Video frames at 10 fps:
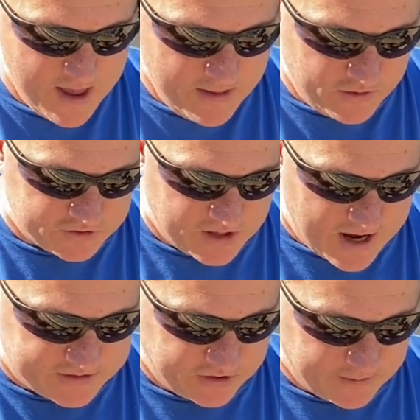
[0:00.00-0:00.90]
There's
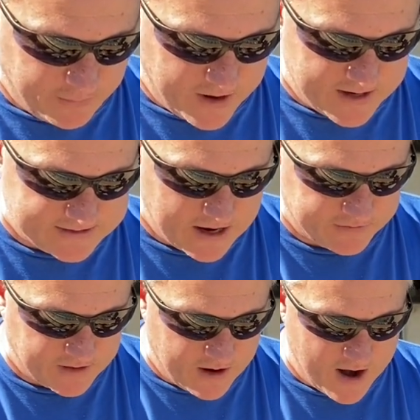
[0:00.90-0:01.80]
lots of good brands
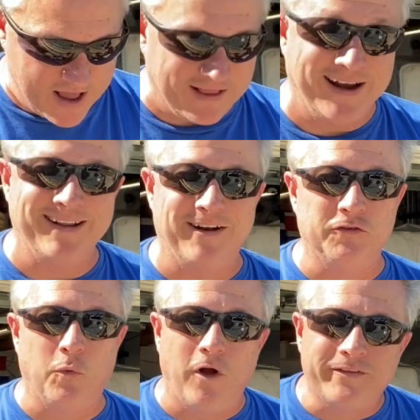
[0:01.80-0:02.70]
out there. I landed on
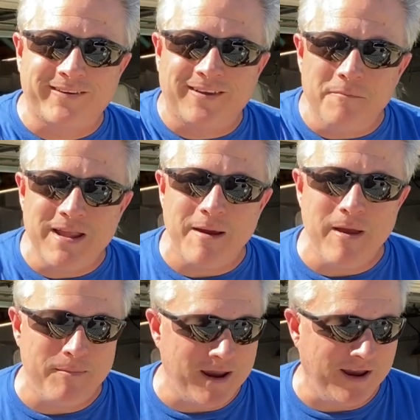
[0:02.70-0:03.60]
DeWalt. Someday,
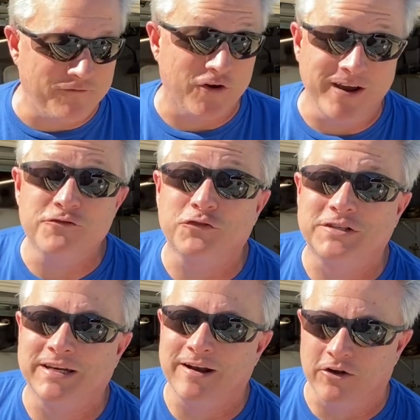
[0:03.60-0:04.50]
maybe, if you're
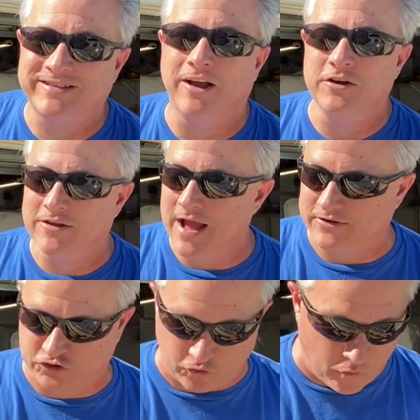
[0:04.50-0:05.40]
interested, I'll tell you
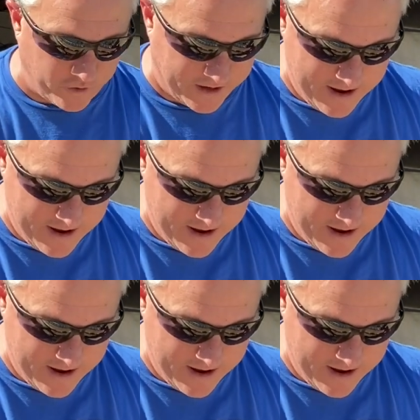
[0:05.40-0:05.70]
that story.